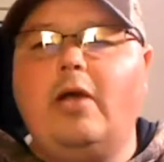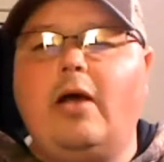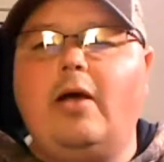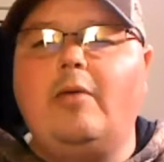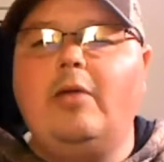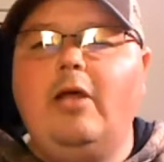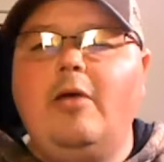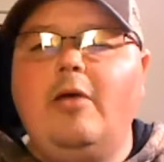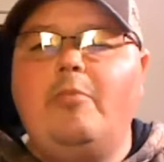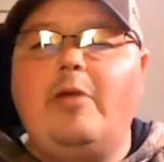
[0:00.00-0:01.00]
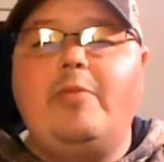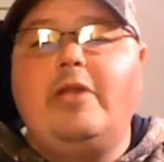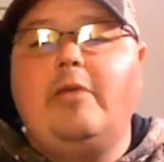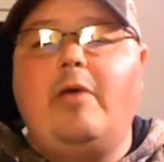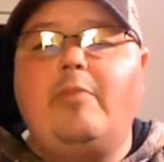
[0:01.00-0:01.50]
but I've been
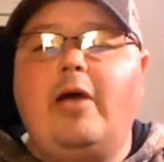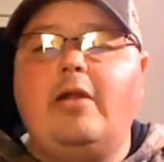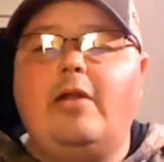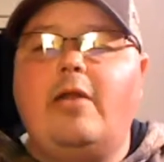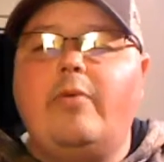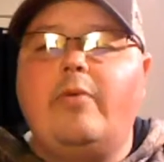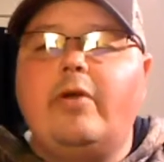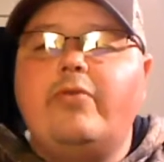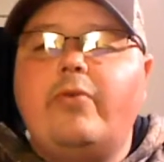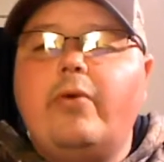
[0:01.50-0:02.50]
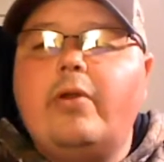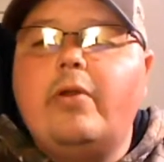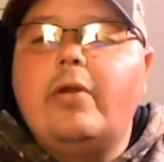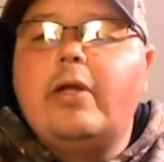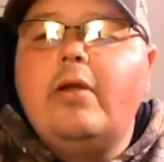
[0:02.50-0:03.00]
thinking about buying another one for
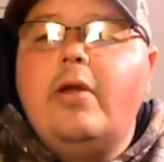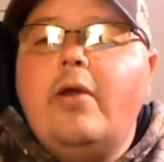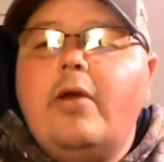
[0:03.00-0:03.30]
learning.